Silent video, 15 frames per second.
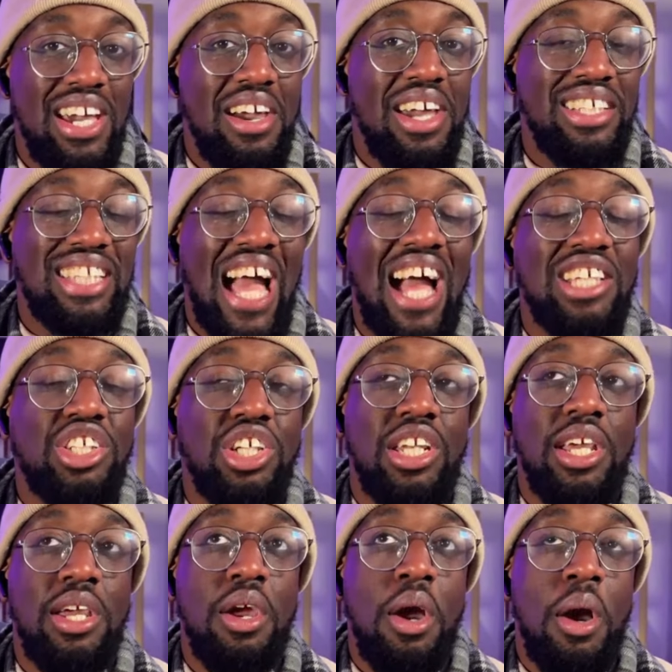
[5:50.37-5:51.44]
It's
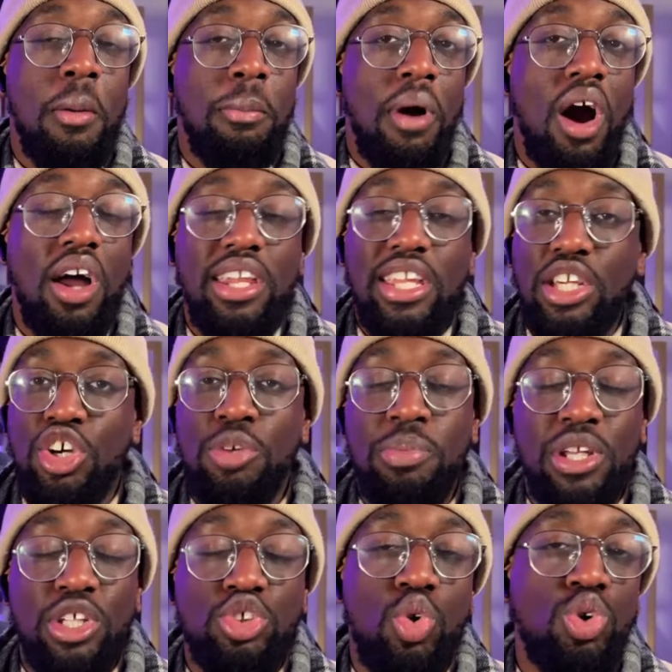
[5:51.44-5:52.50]
actually partly good, but
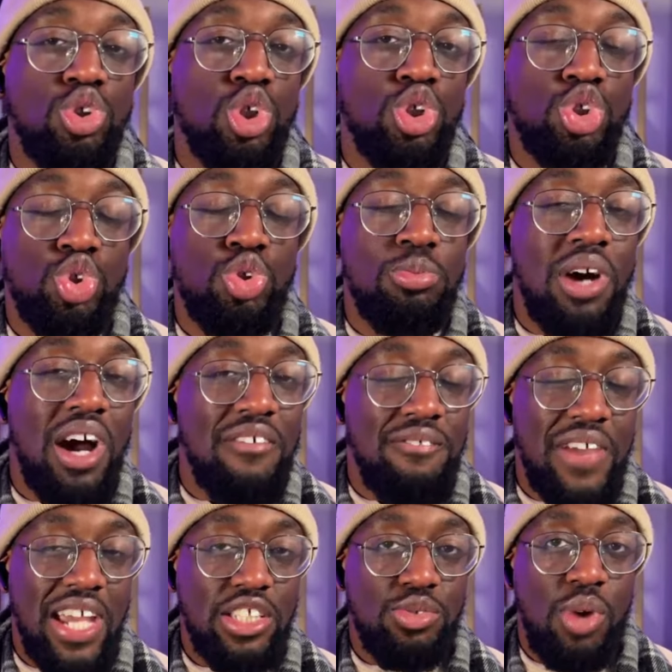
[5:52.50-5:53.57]
it's also trauma
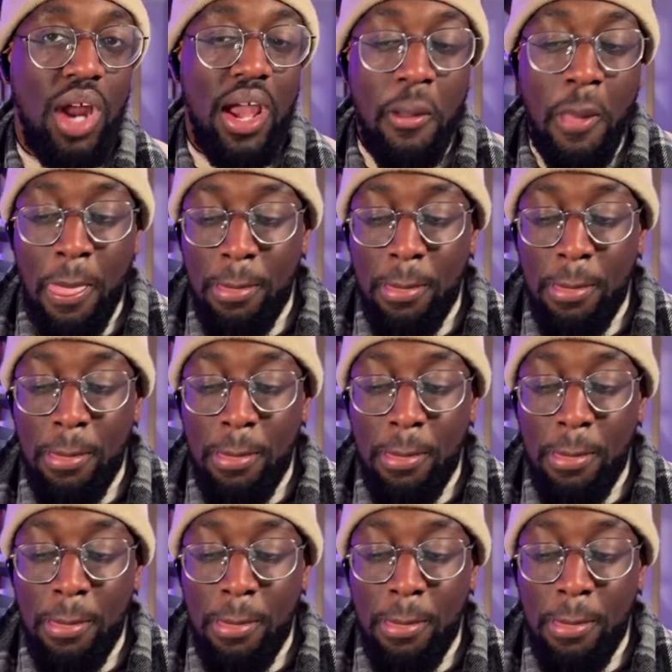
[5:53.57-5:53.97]
effect, right?